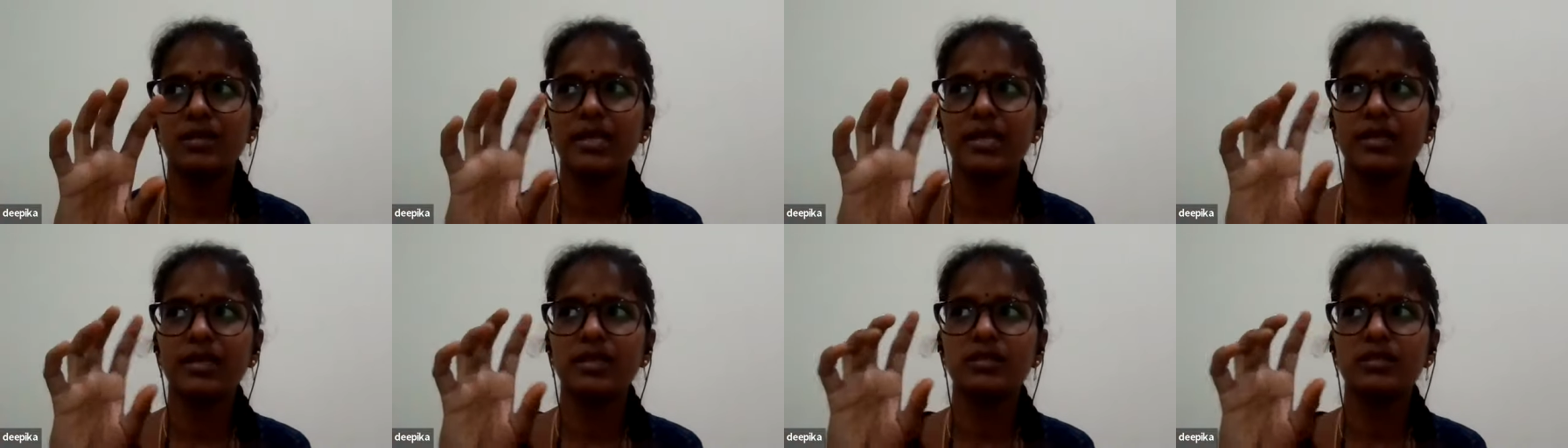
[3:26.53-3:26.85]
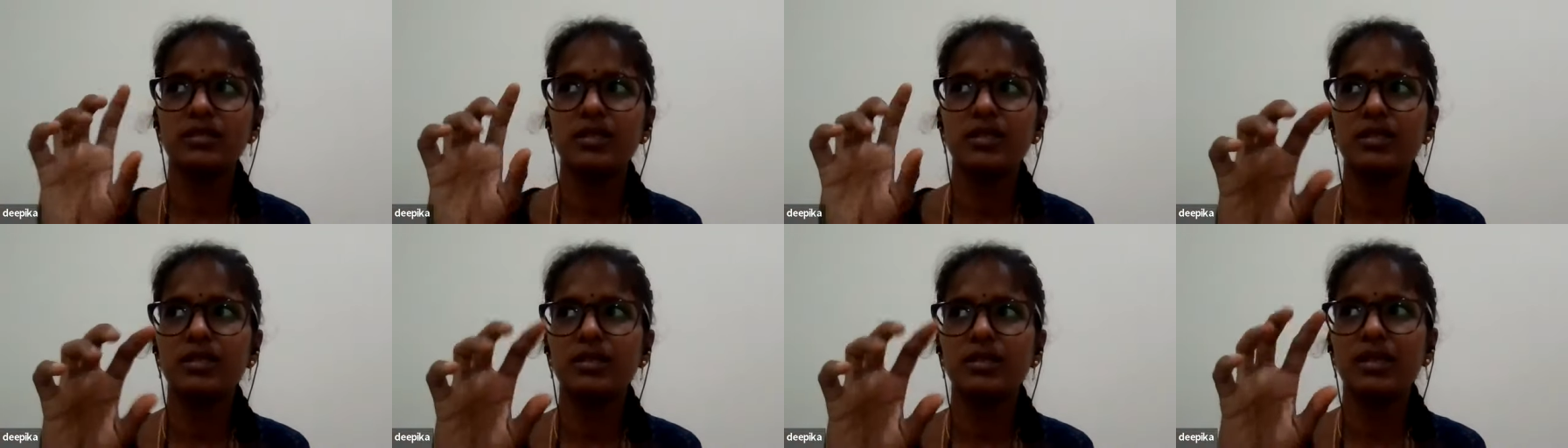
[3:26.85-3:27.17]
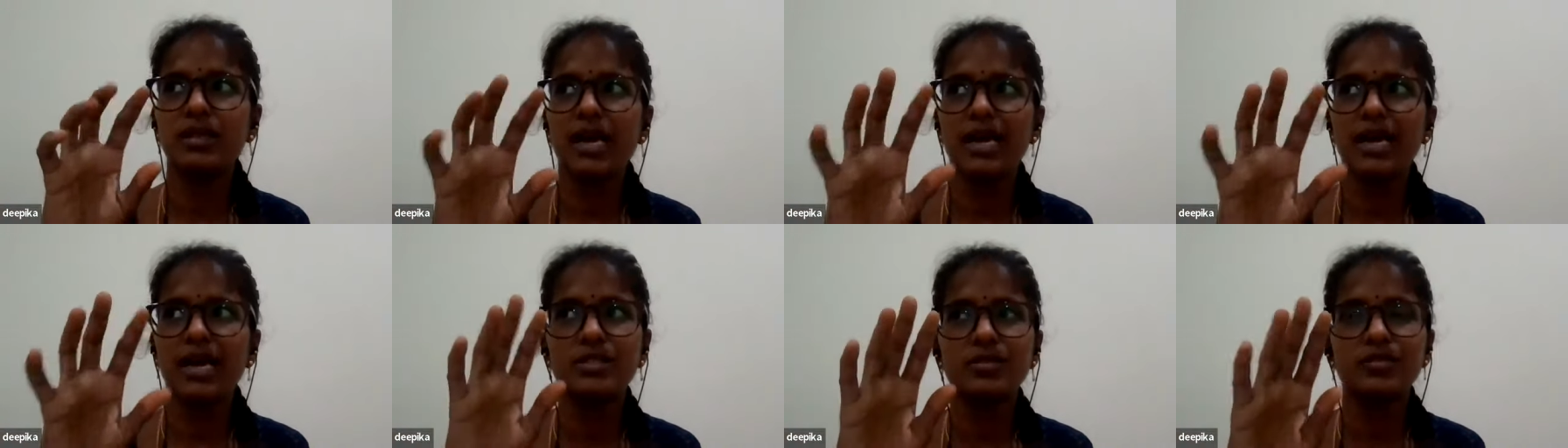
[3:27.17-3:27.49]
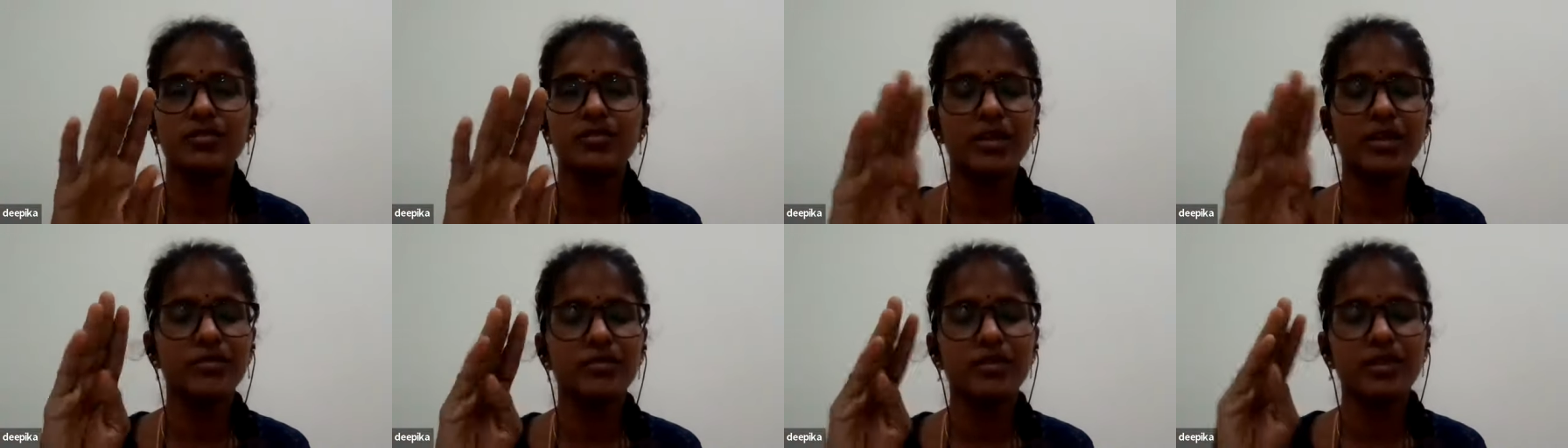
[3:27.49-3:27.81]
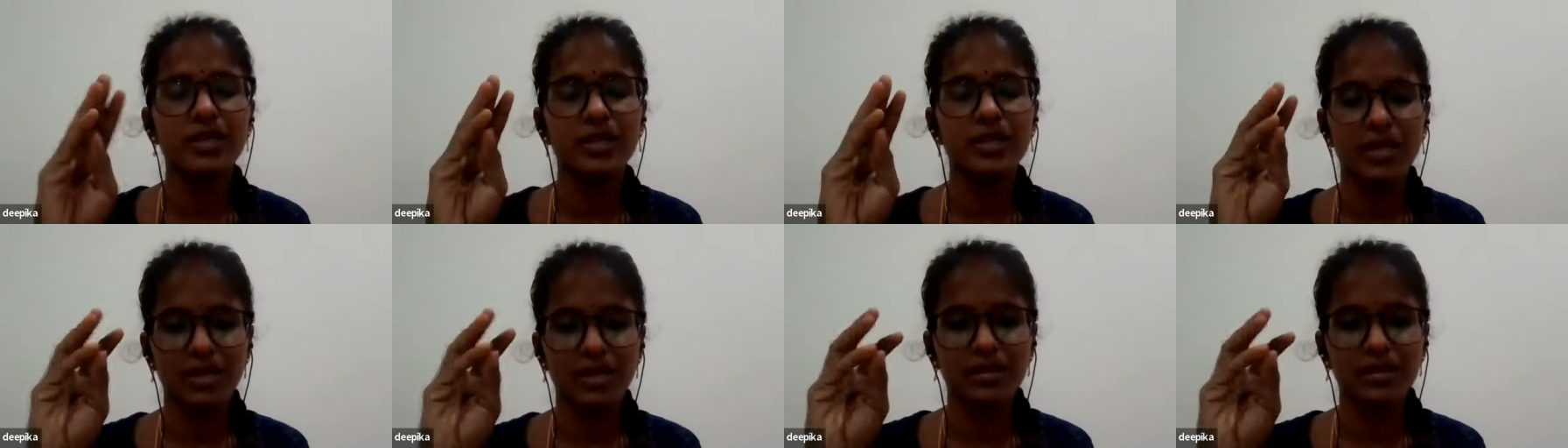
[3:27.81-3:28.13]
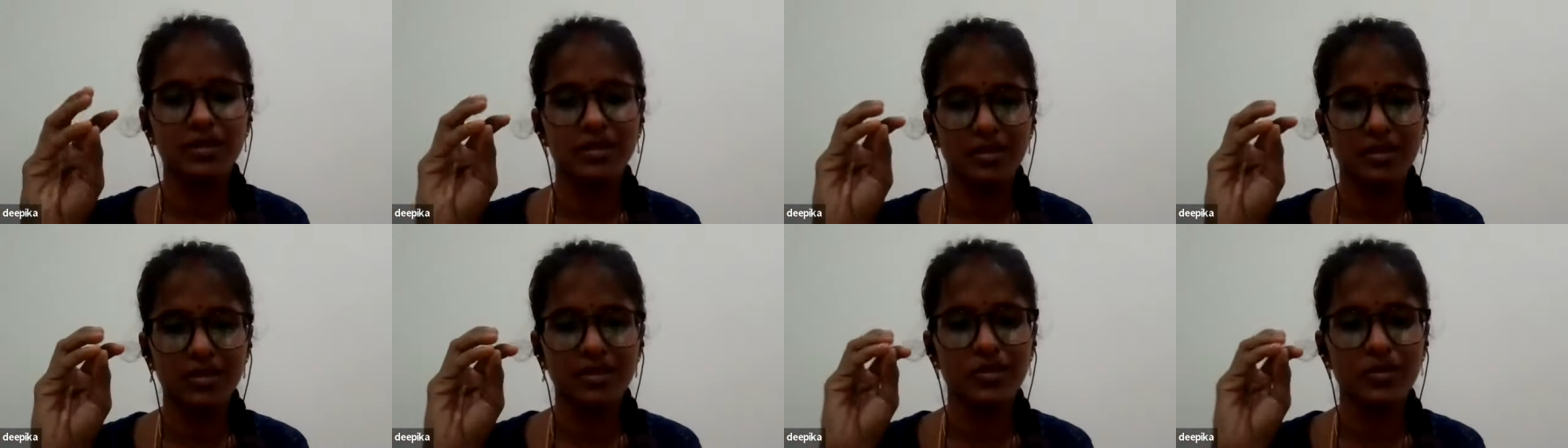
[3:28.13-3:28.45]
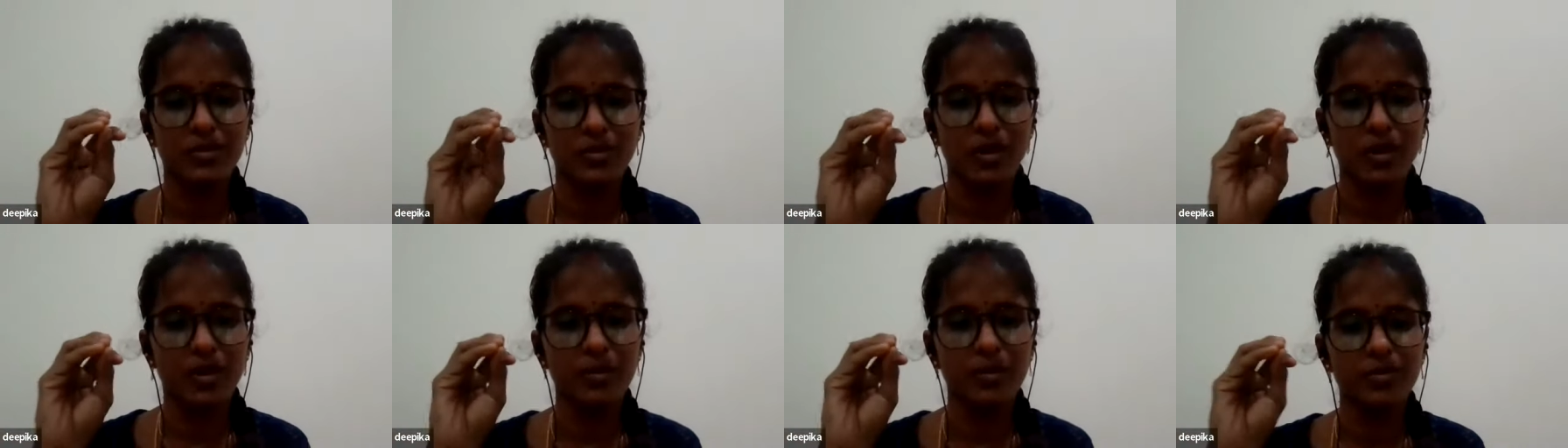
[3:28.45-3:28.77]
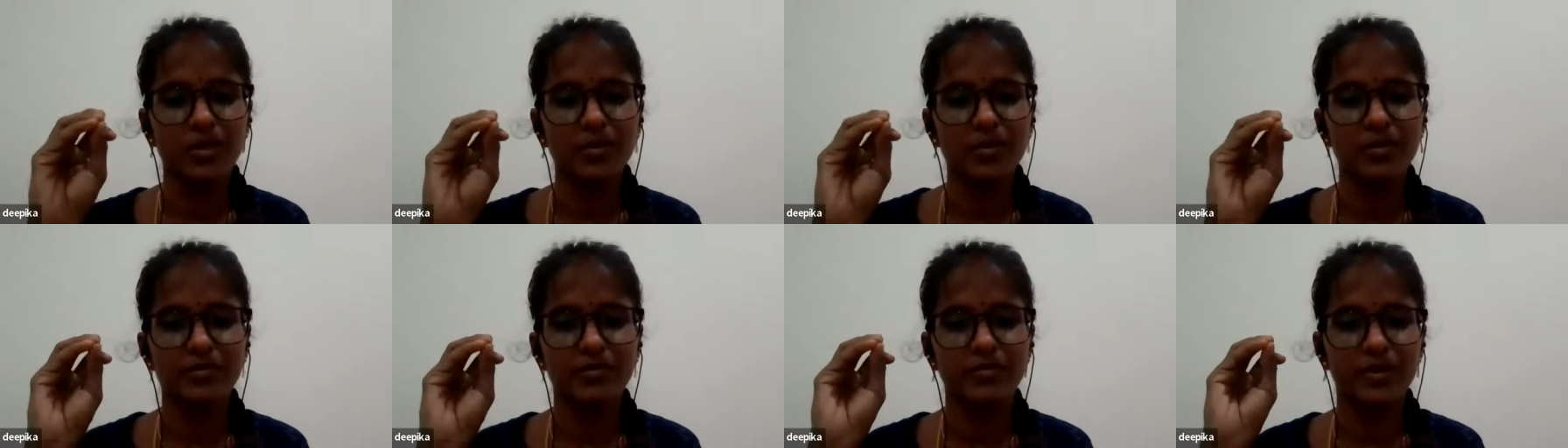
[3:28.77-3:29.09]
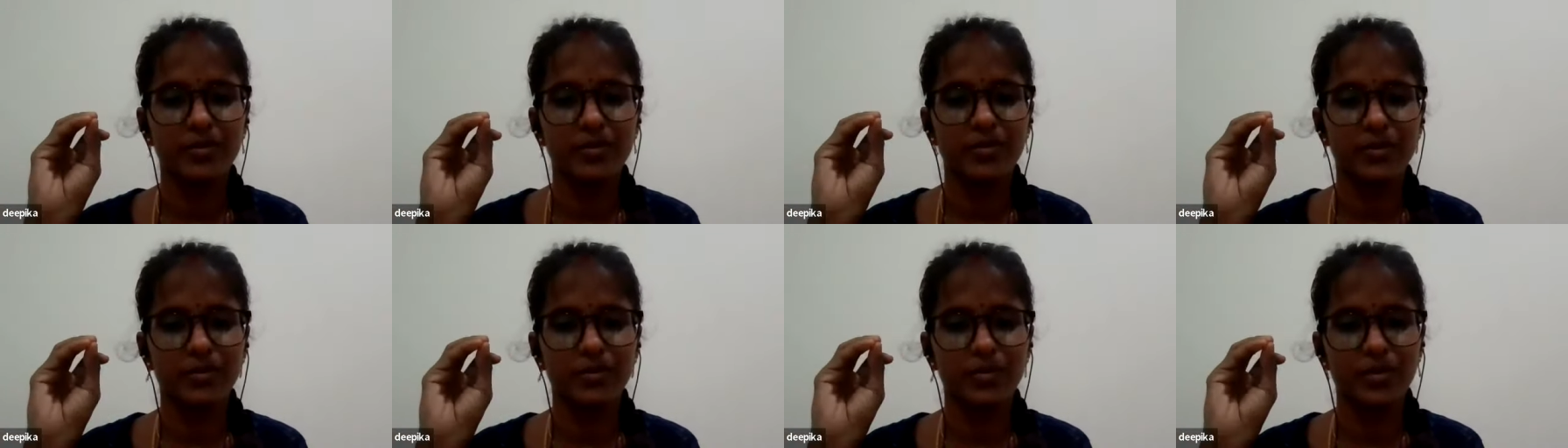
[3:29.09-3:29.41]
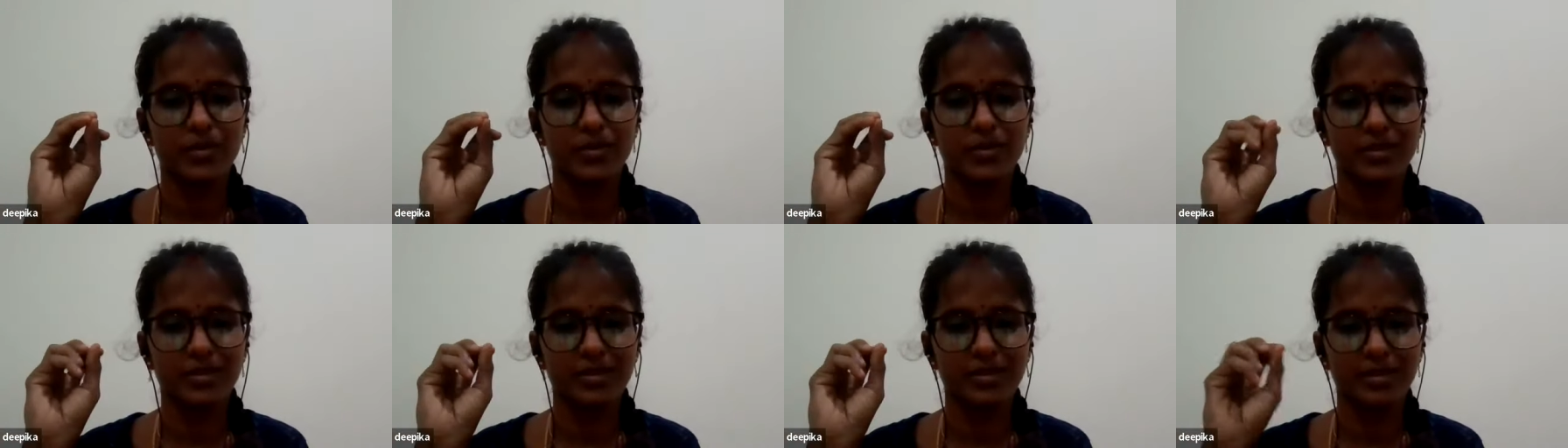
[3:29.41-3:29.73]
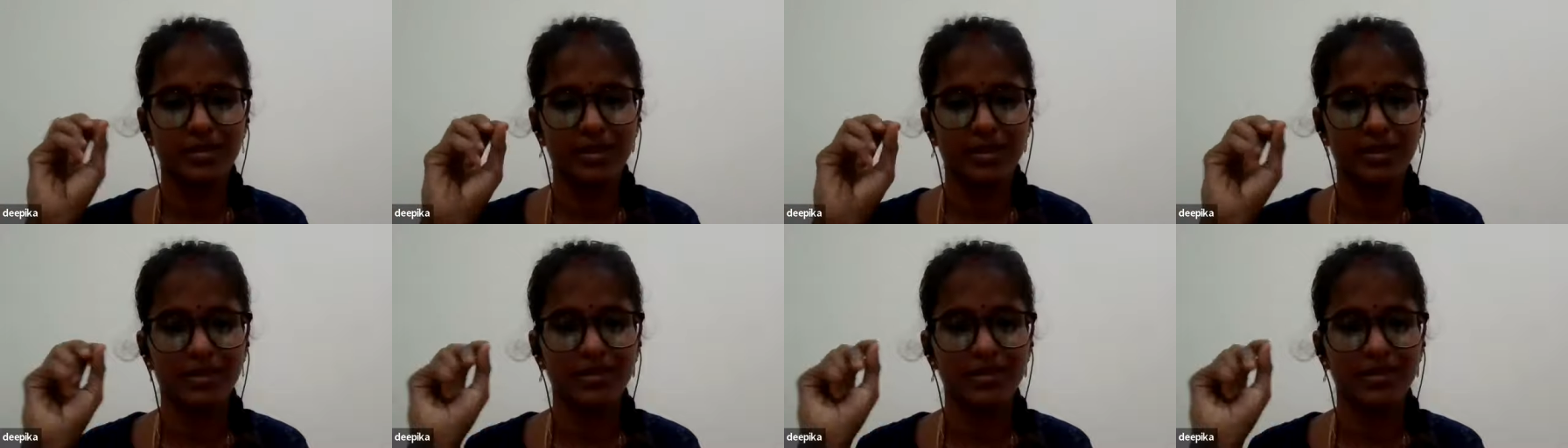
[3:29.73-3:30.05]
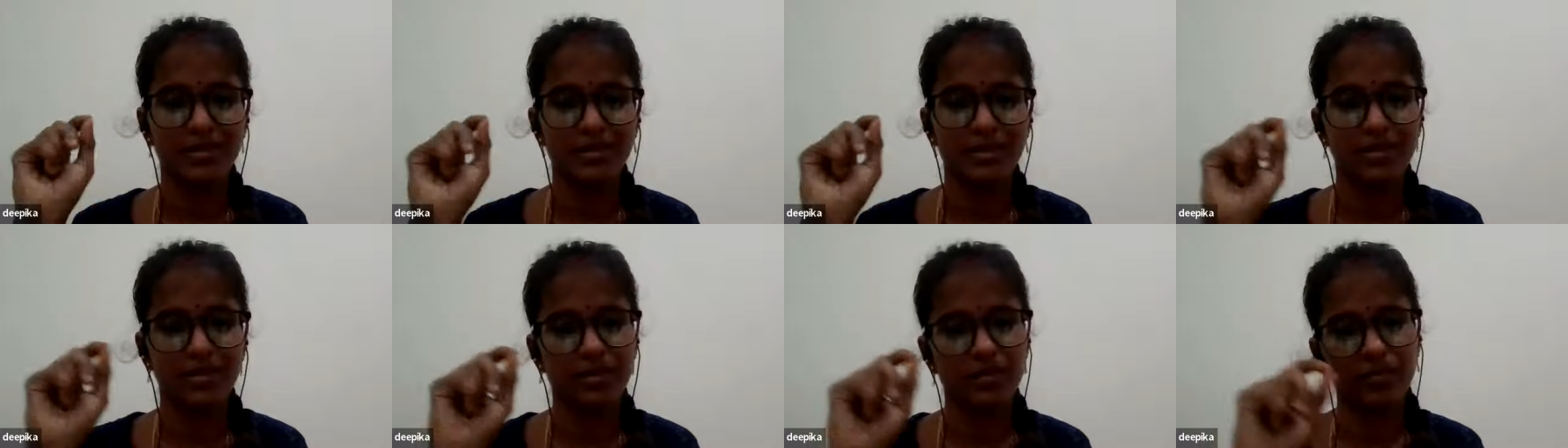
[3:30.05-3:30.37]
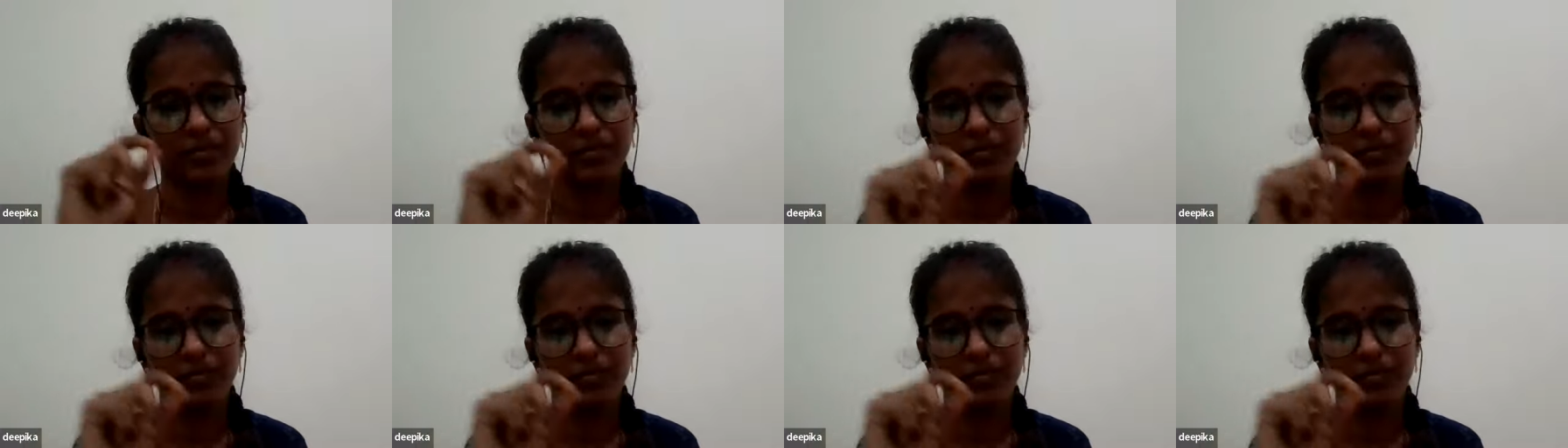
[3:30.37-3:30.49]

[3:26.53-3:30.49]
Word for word: I can say in the last one week, I just dropped out from the project.